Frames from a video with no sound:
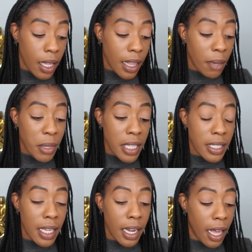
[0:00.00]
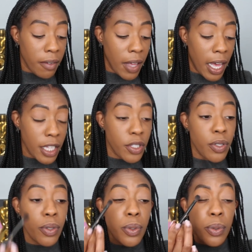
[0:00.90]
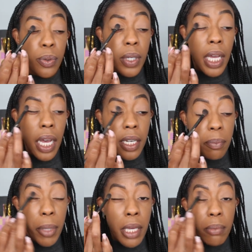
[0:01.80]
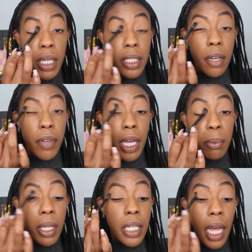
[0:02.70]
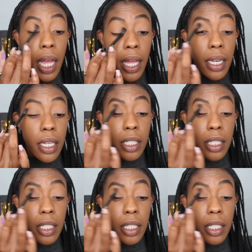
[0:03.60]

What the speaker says: that means that I've had to kind of pick myself up a lot,